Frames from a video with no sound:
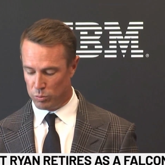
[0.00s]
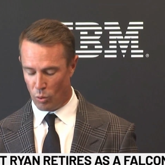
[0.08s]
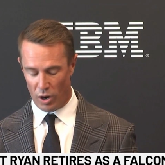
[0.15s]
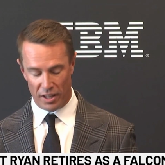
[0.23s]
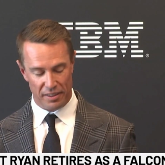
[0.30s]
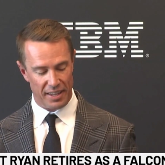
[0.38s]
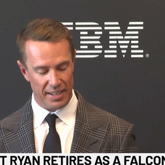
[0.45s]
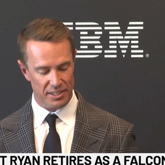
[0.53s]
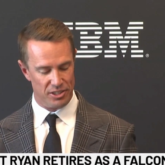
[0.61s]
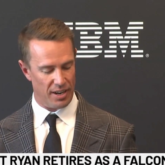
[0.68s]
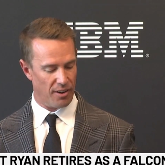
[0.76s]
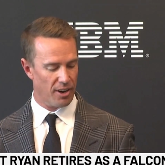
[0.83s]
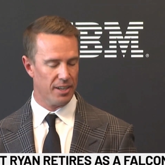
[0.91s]
want to thank
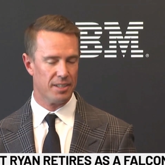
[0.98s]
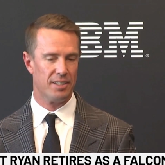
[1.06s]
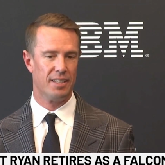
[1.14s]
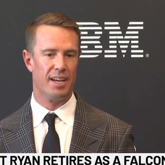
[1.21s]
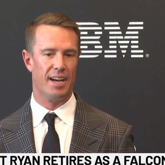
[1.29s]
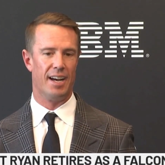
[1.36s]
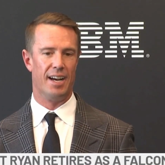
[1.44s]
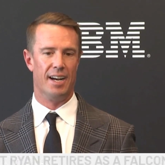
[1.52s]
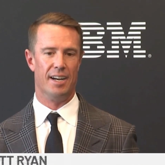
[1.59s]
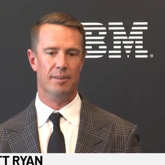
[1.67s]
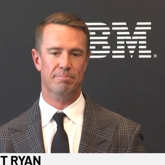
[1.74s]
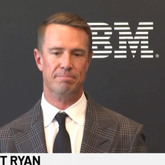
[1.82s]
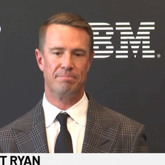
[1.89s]
Sarah.
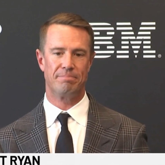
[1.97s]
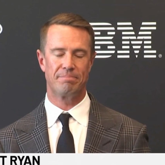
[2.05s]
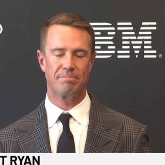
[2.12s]
Um,